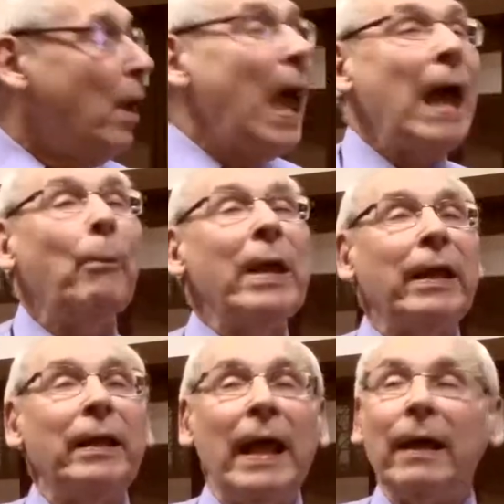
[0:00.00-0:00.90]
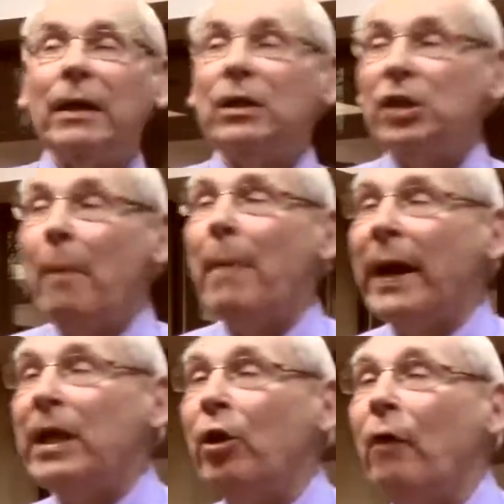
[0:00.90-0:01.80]
And we can have
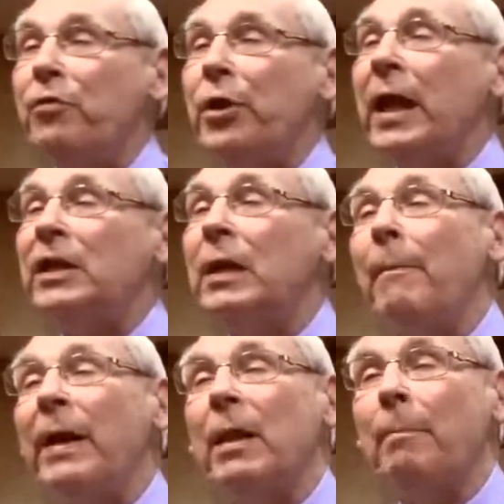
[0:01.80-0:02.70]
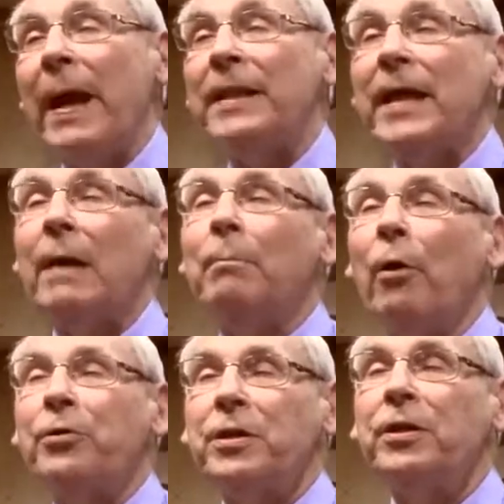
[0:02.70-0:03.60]
somebody, you know, if you get somebody to make that
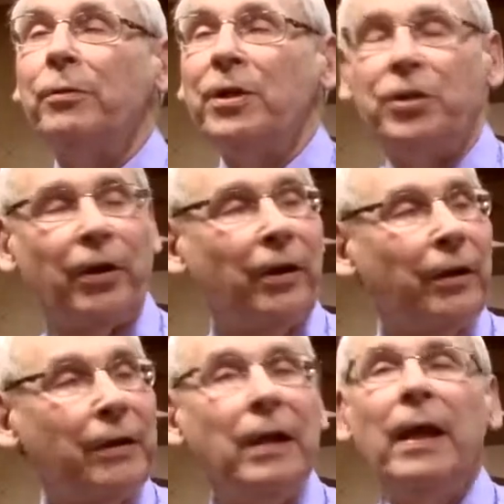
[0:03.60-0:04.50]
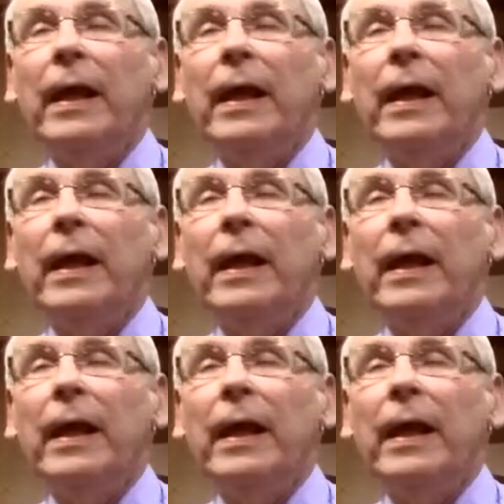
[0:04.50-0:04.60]
motion to adjourn,